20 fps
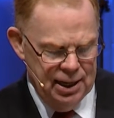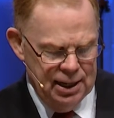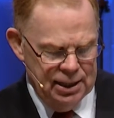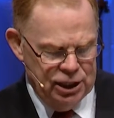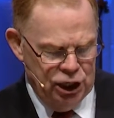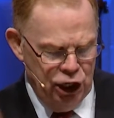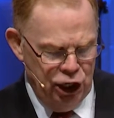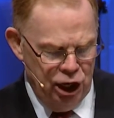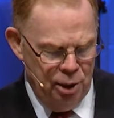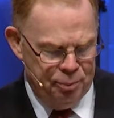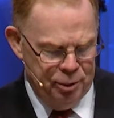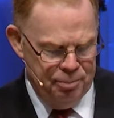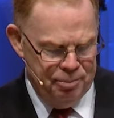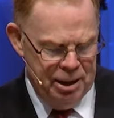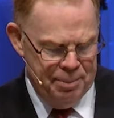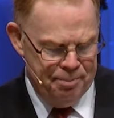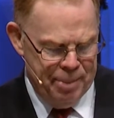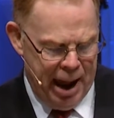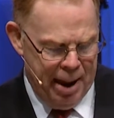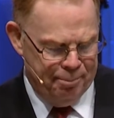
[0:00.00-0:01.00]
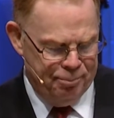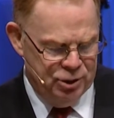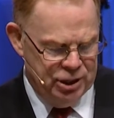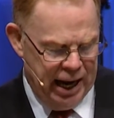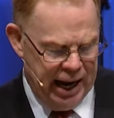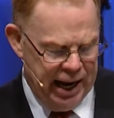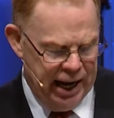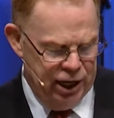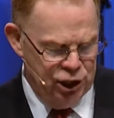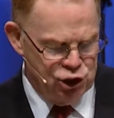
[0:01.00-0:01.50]
Get up and be
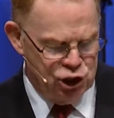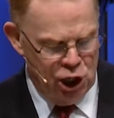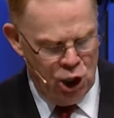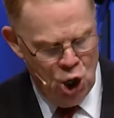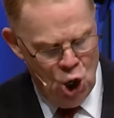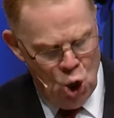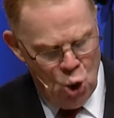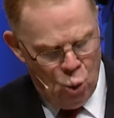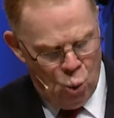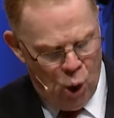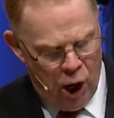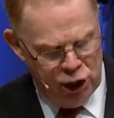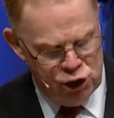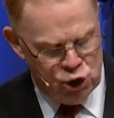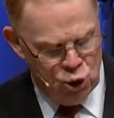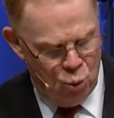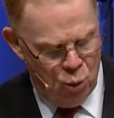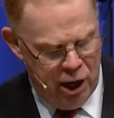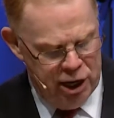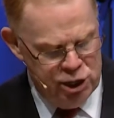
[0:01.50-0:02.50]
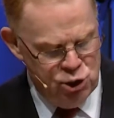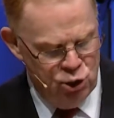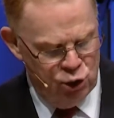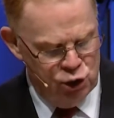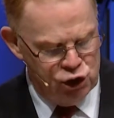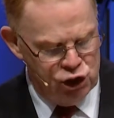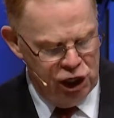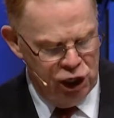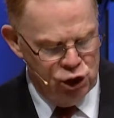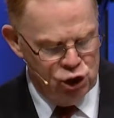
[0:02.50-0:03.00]
baptized and wash away your
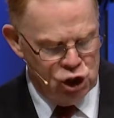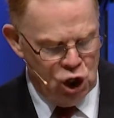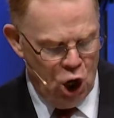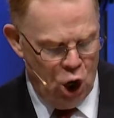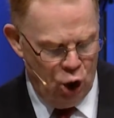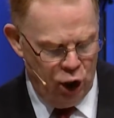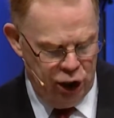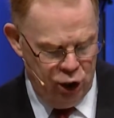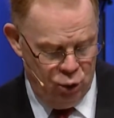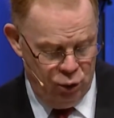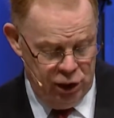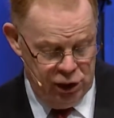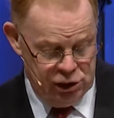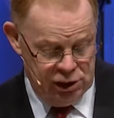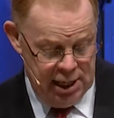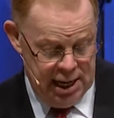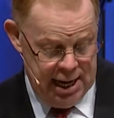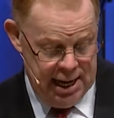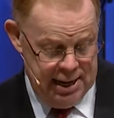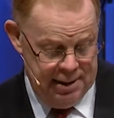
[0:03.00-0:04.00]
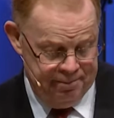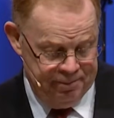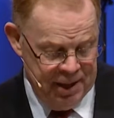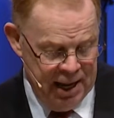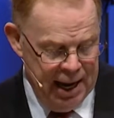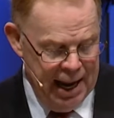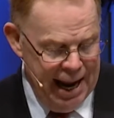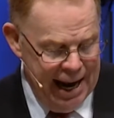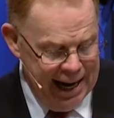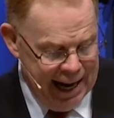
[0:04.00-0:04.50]
sins, calling on his name.
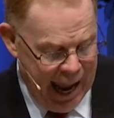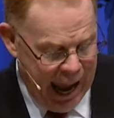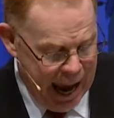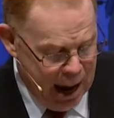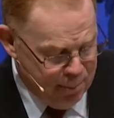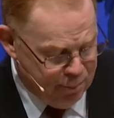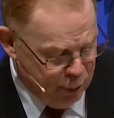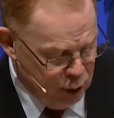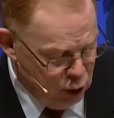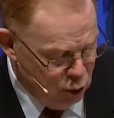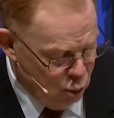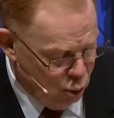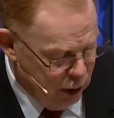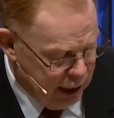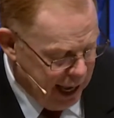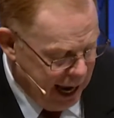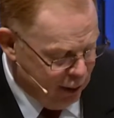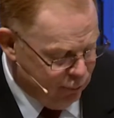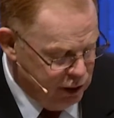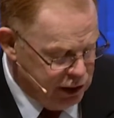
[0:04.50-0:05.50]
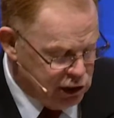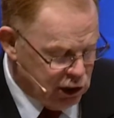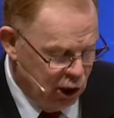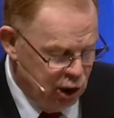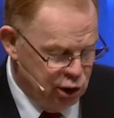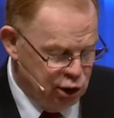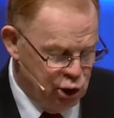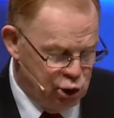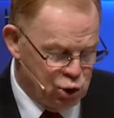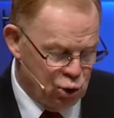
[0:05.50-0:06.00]
It happened when I
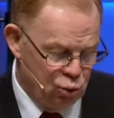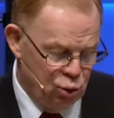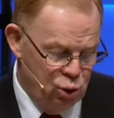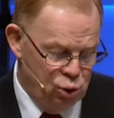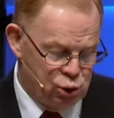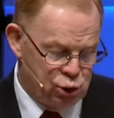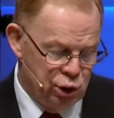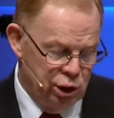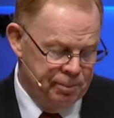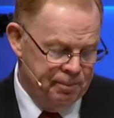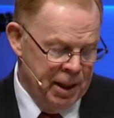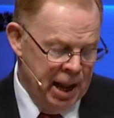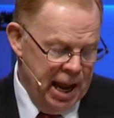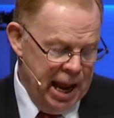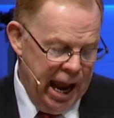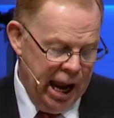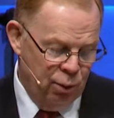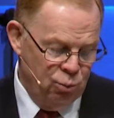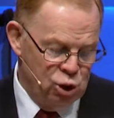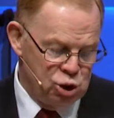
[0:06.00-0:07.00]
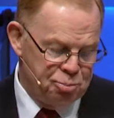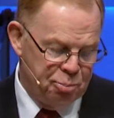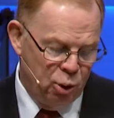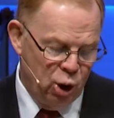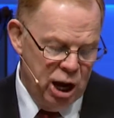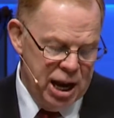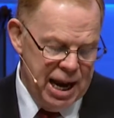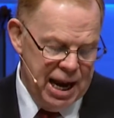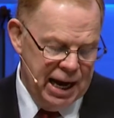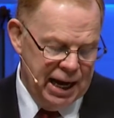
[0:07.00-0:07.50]
returned to Jerusalem and was
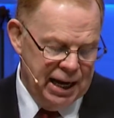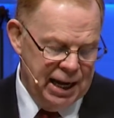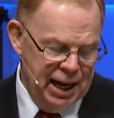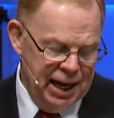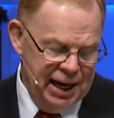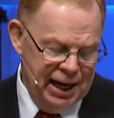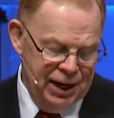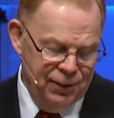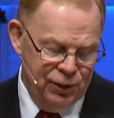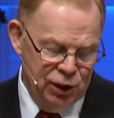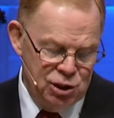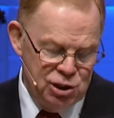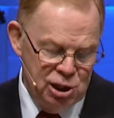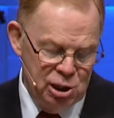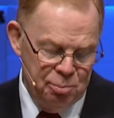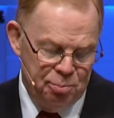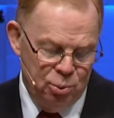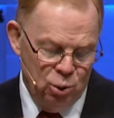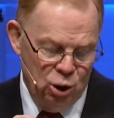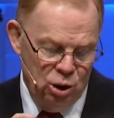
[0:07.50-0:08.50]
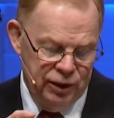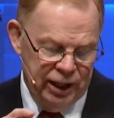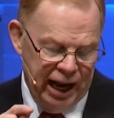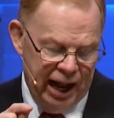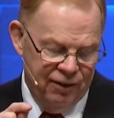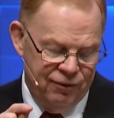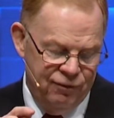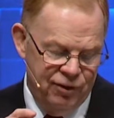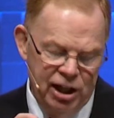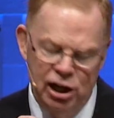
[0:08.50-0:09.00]
praying in the temple that I
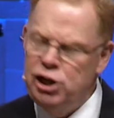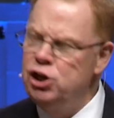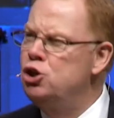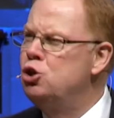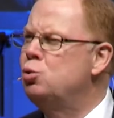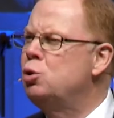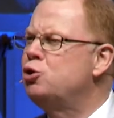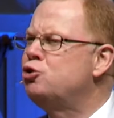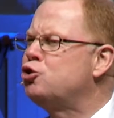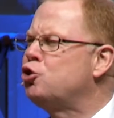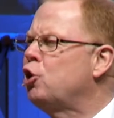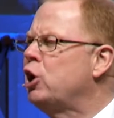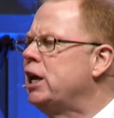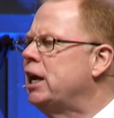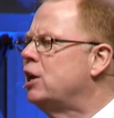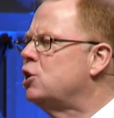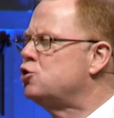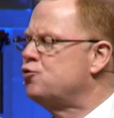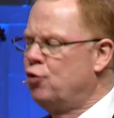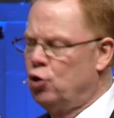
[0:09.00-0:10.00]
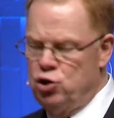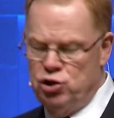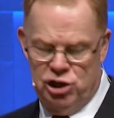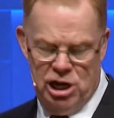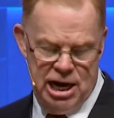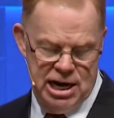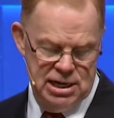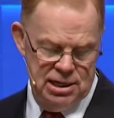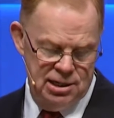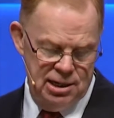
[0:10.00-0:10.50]
fell into a trance, verse
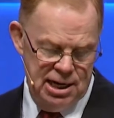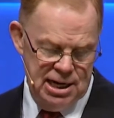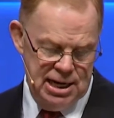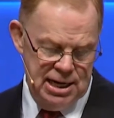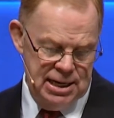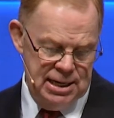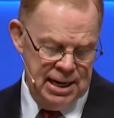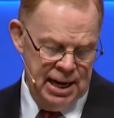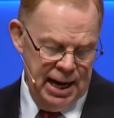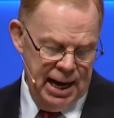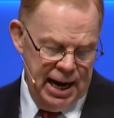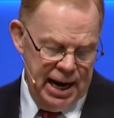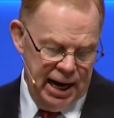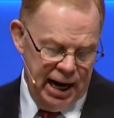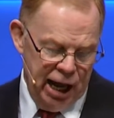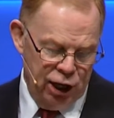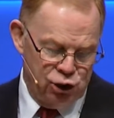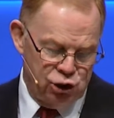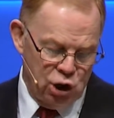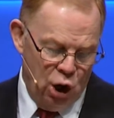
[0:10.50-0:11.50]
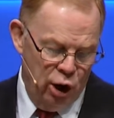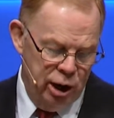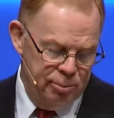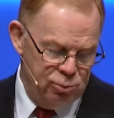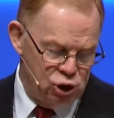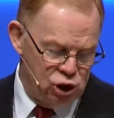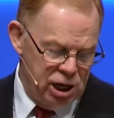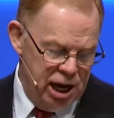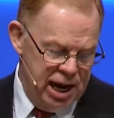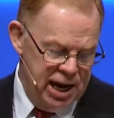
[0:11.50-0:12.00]
18. And I saw him
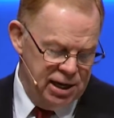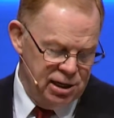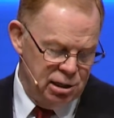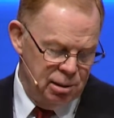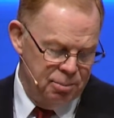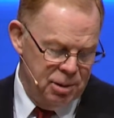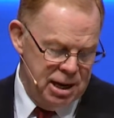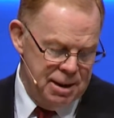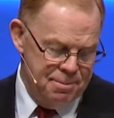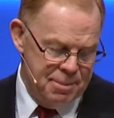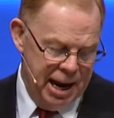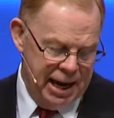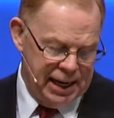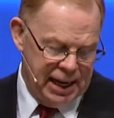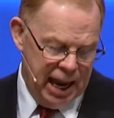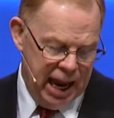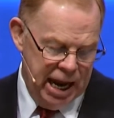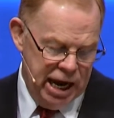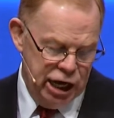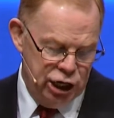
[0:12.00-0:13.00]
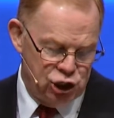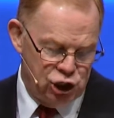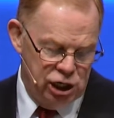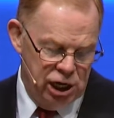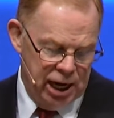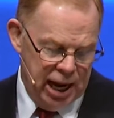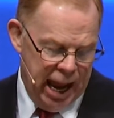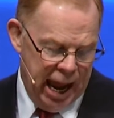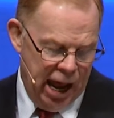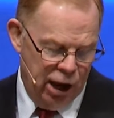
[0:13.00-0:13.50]
saying to me, Make haste,
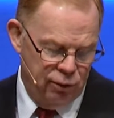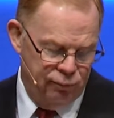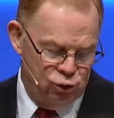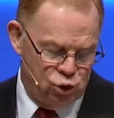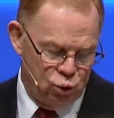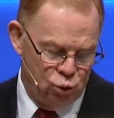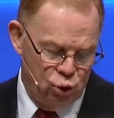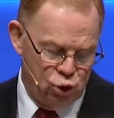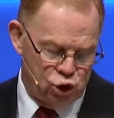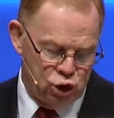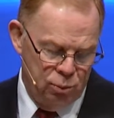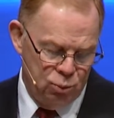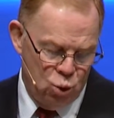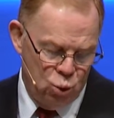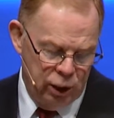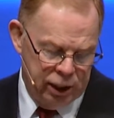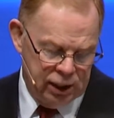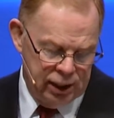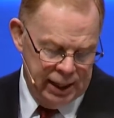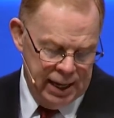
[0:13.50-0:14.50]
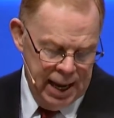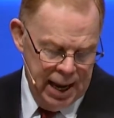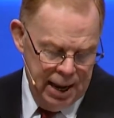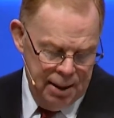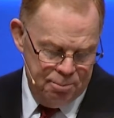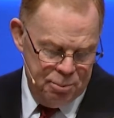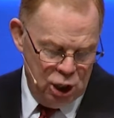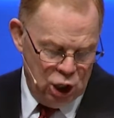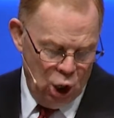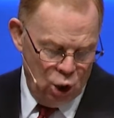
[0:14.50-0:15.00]
get out of Jerusalem quickly,
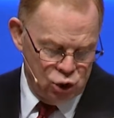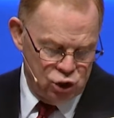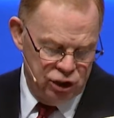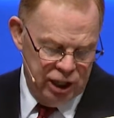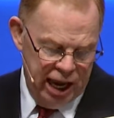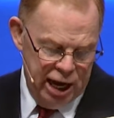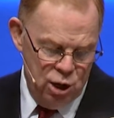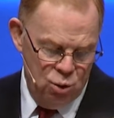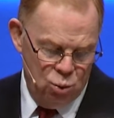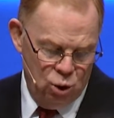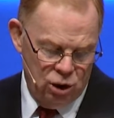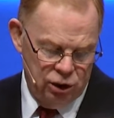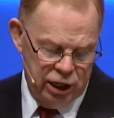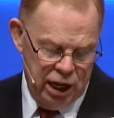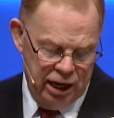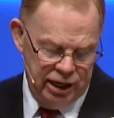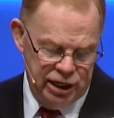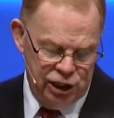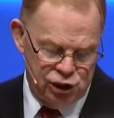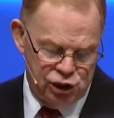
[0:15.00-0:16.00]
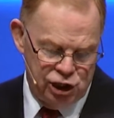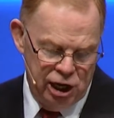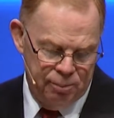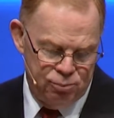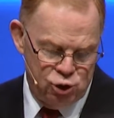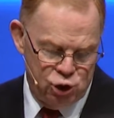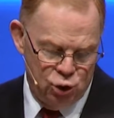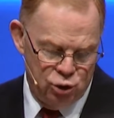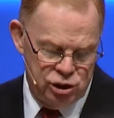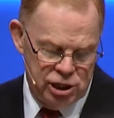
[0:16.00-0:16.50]
because they will not
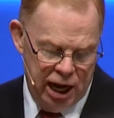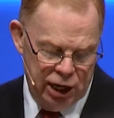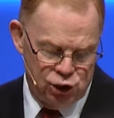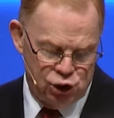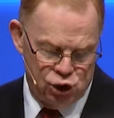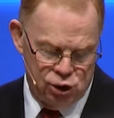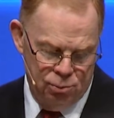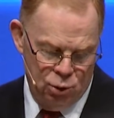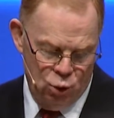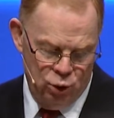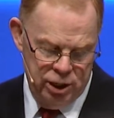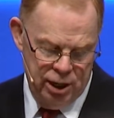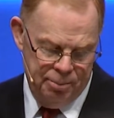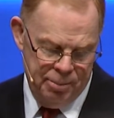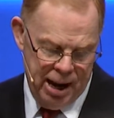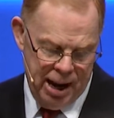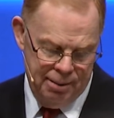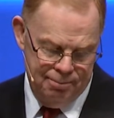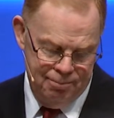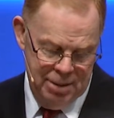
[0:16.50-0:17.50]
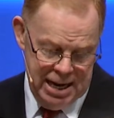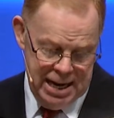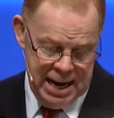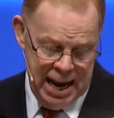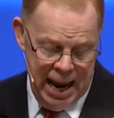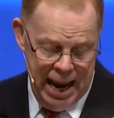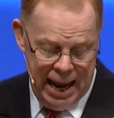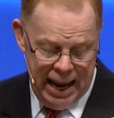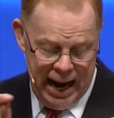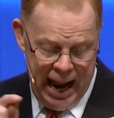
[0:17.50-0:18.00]
accept your testimony about me.
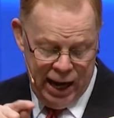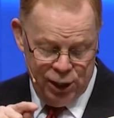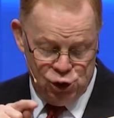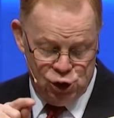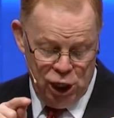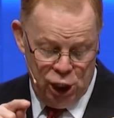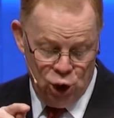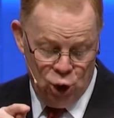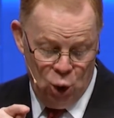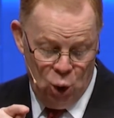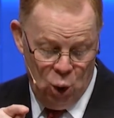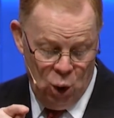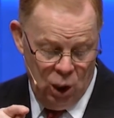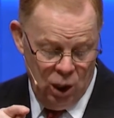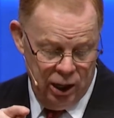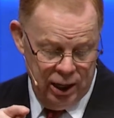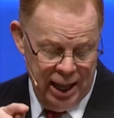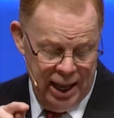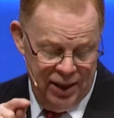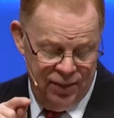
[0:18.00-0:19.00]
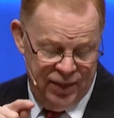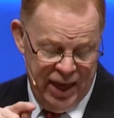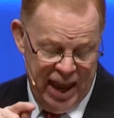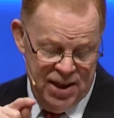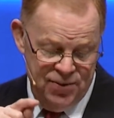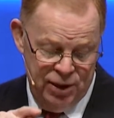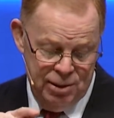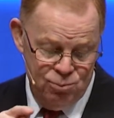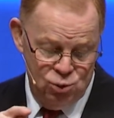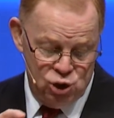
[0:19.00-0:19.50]
And I said, Lord, they
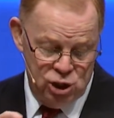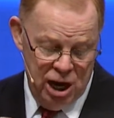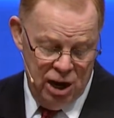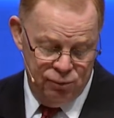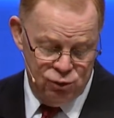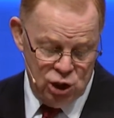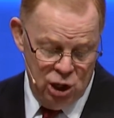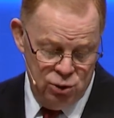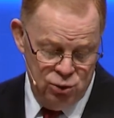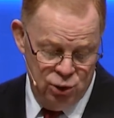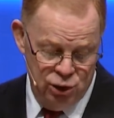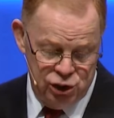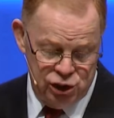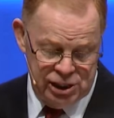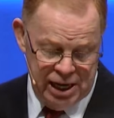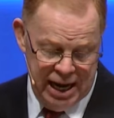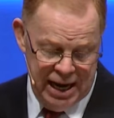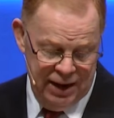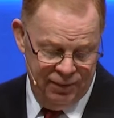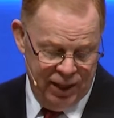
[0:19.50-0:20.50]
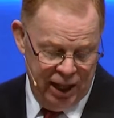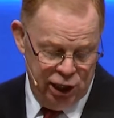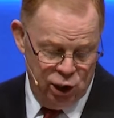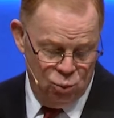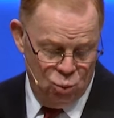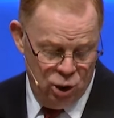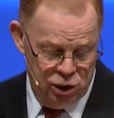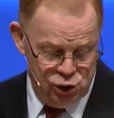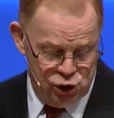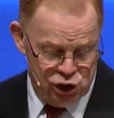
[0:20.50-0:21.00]
themselves understand that in
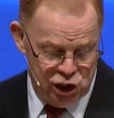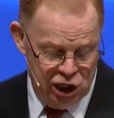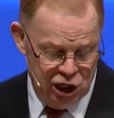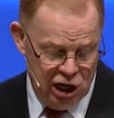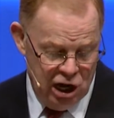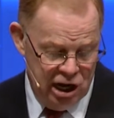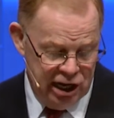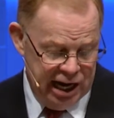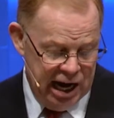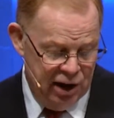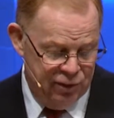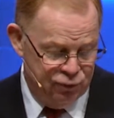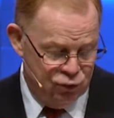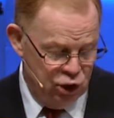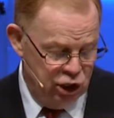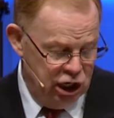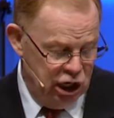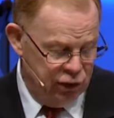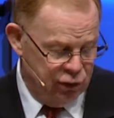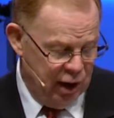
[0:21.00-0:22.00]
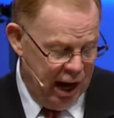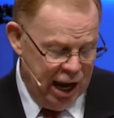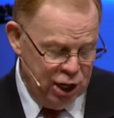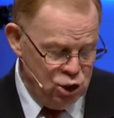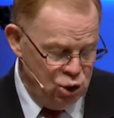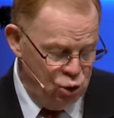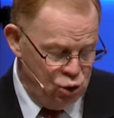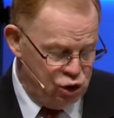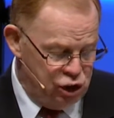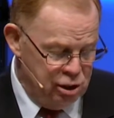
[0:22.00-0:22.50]
one synagogue after another I
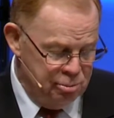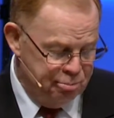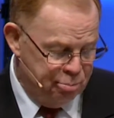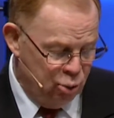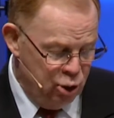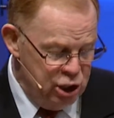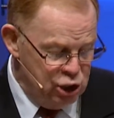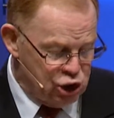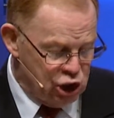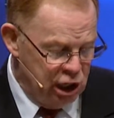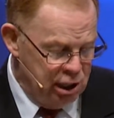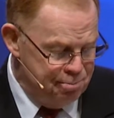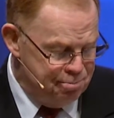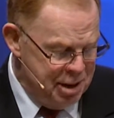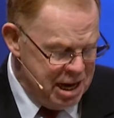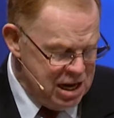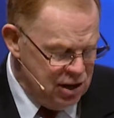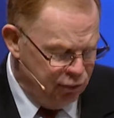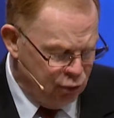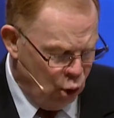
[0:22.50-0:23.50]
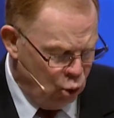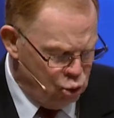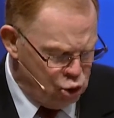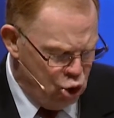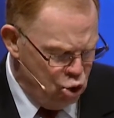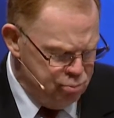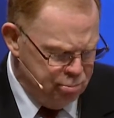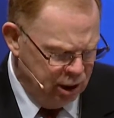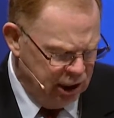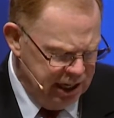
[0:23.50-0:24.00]
used to imprison and beat those
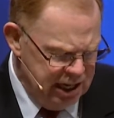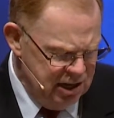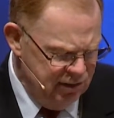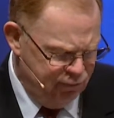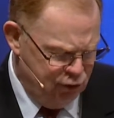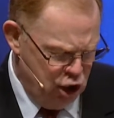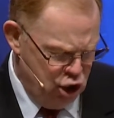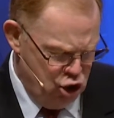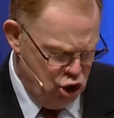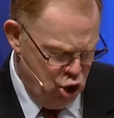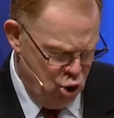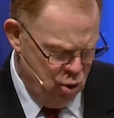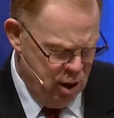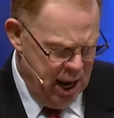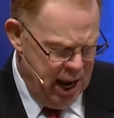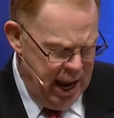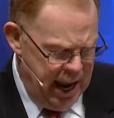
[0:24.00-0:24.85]
who believed in you.